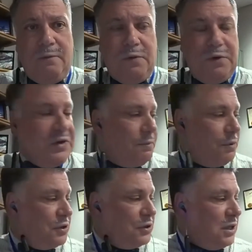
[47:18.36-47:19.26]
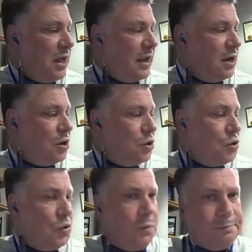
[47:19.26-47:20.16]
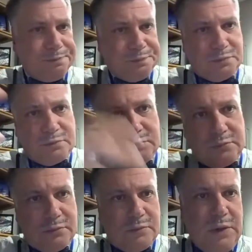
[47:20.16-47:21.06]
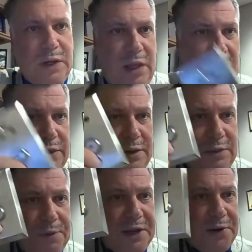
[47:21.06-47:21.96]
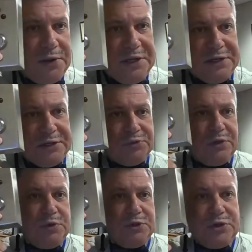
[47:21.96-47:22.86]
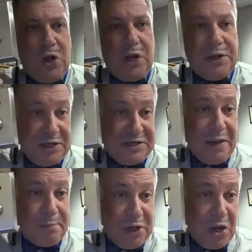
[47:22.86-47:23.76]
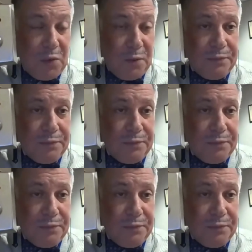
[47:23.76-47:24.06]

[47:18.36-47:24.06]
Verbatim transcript: For example, this client knew that the player in the industry was called Ademco.